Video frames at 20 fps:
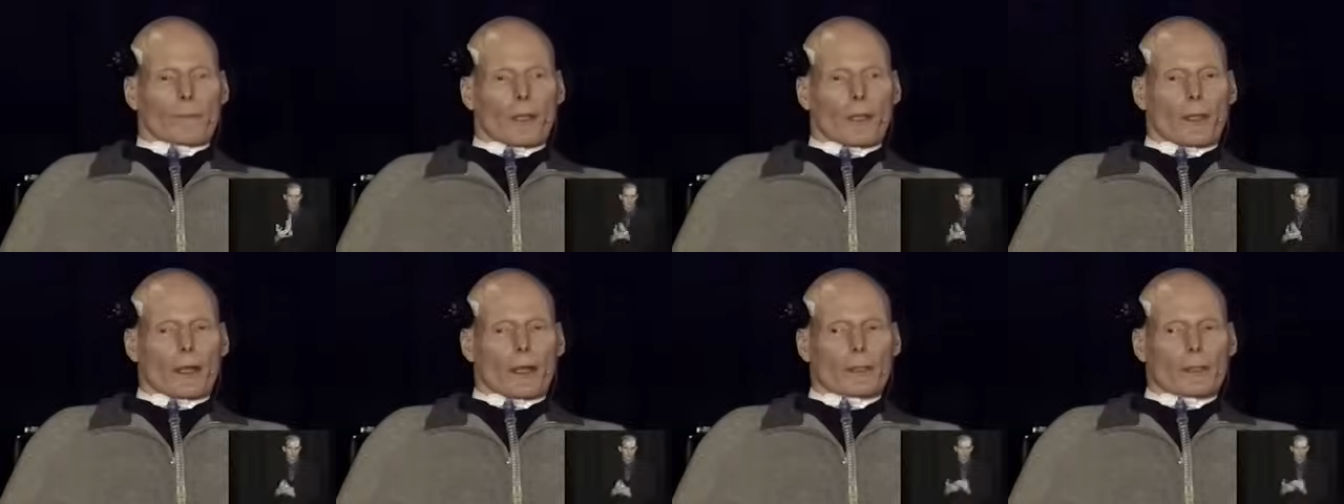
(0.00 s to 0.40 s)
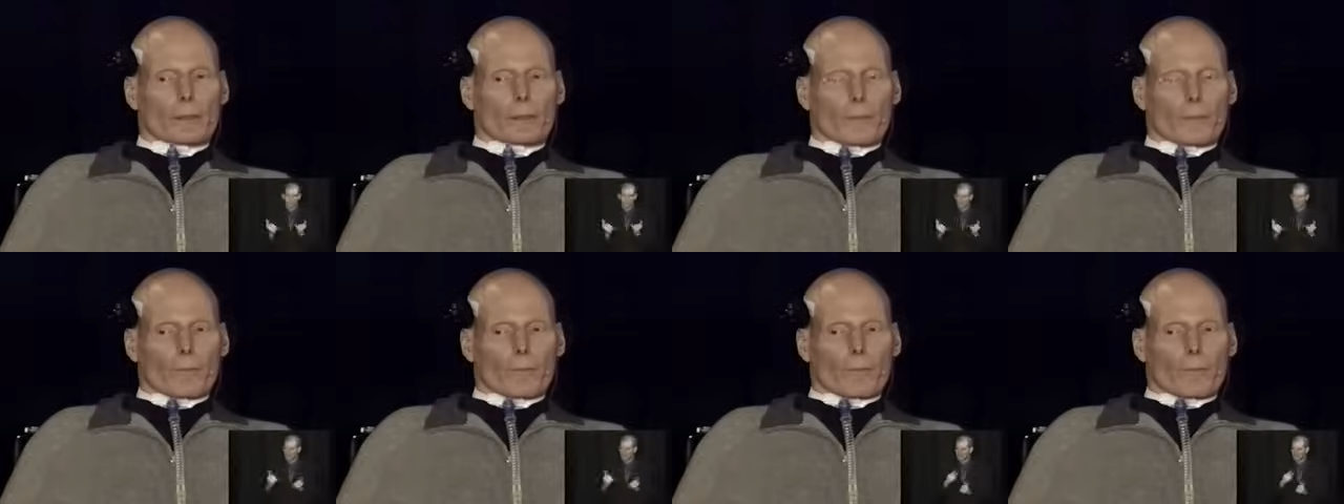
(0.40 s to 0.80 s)

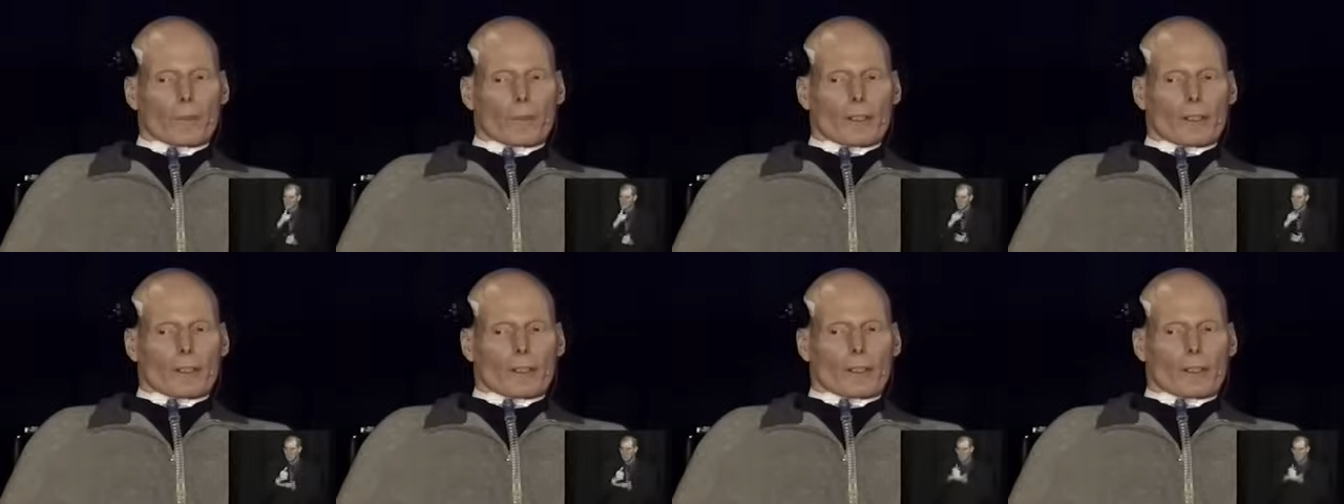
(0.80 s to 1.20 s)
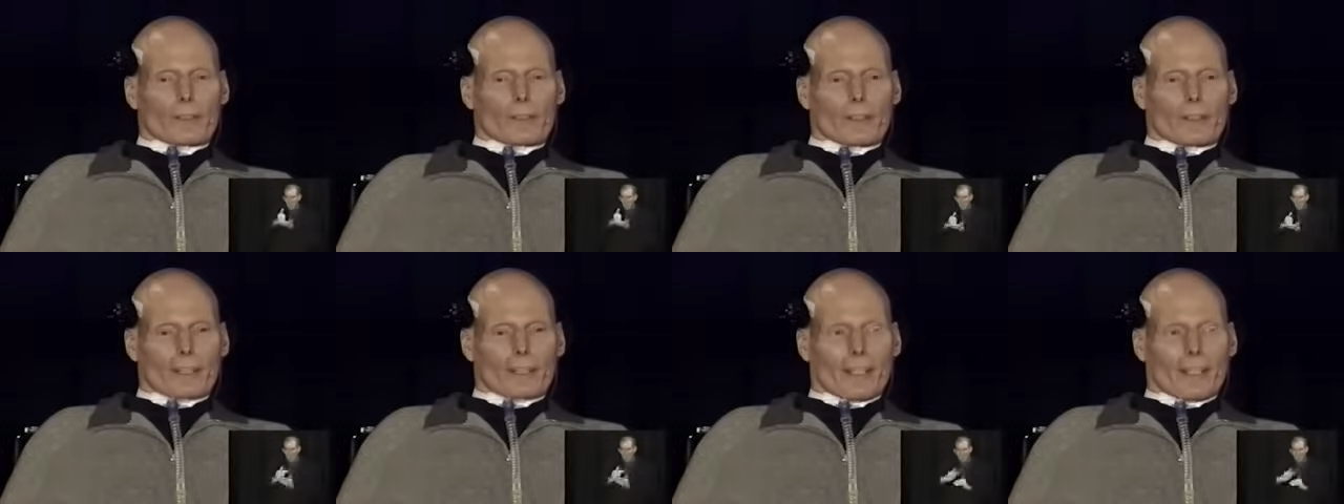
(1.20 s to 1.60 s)
And
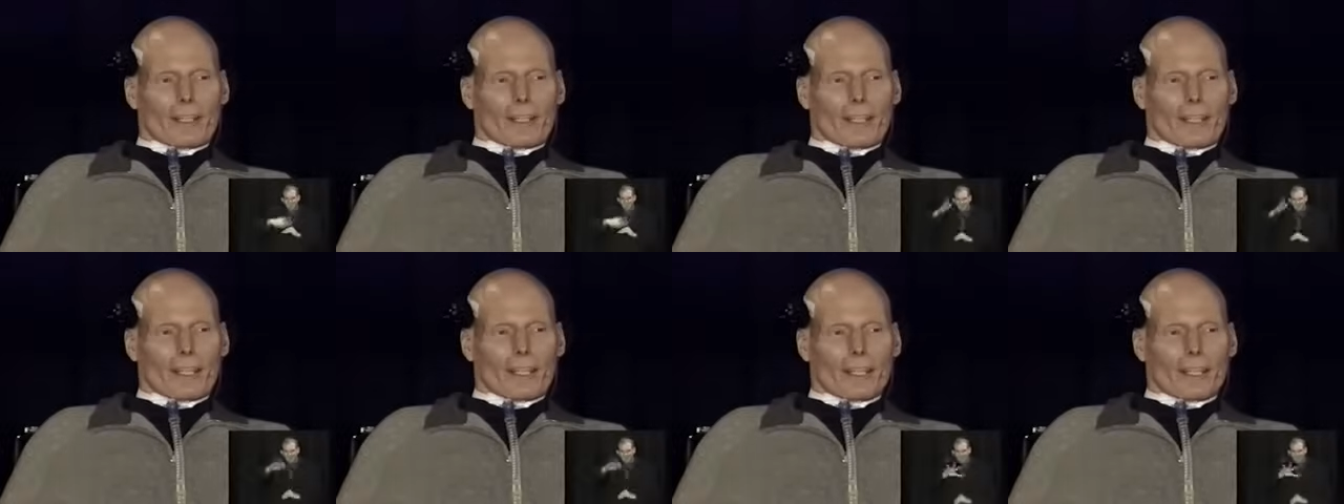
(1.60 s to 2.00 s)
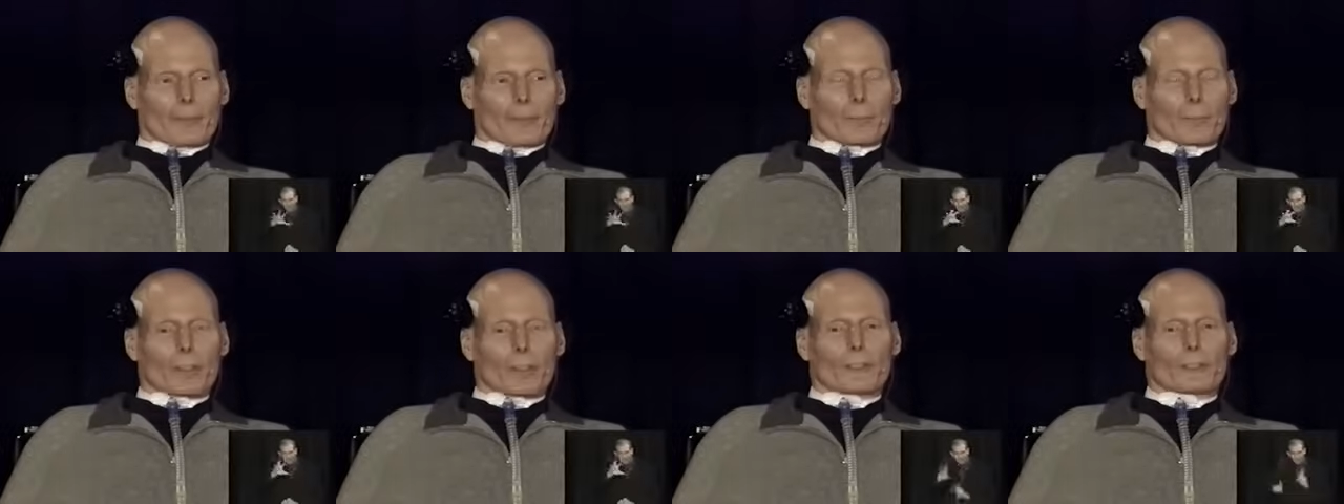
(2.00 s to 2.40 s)
today I had
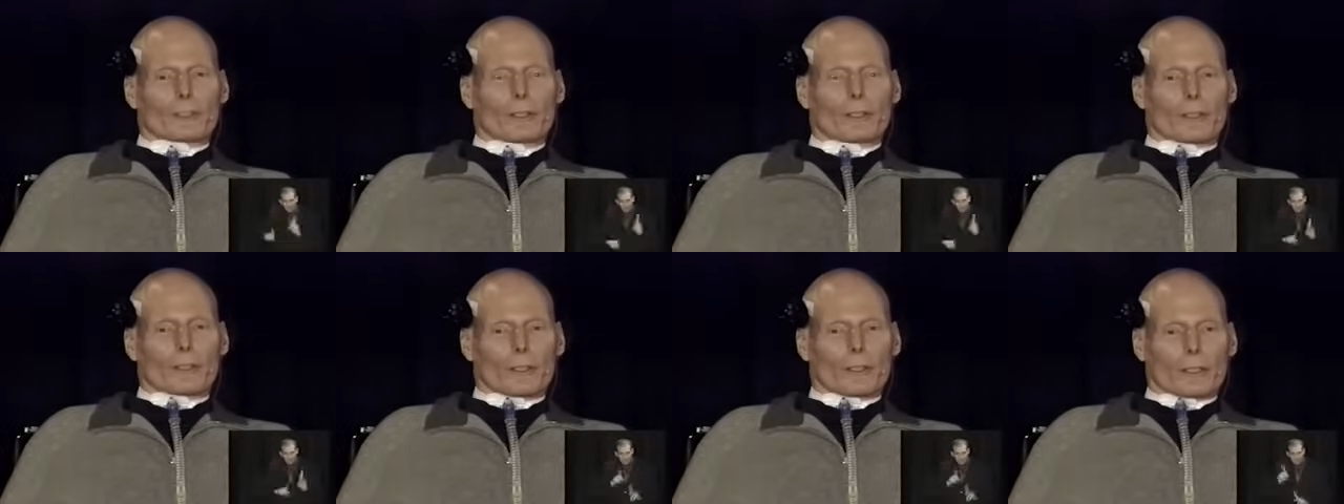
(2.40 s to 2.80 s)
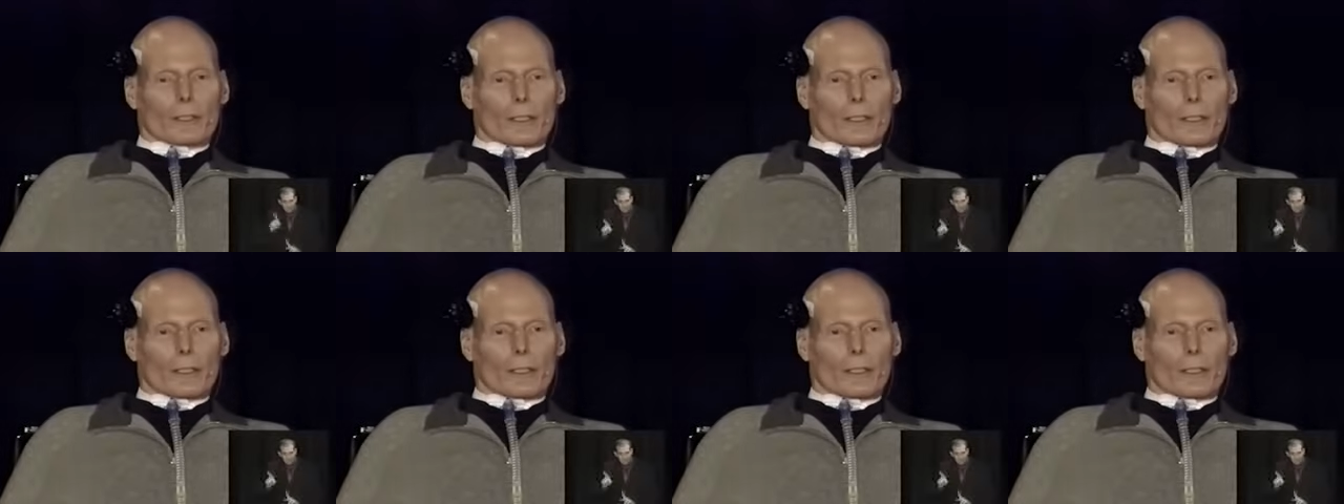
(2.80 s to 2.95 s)
the pleasure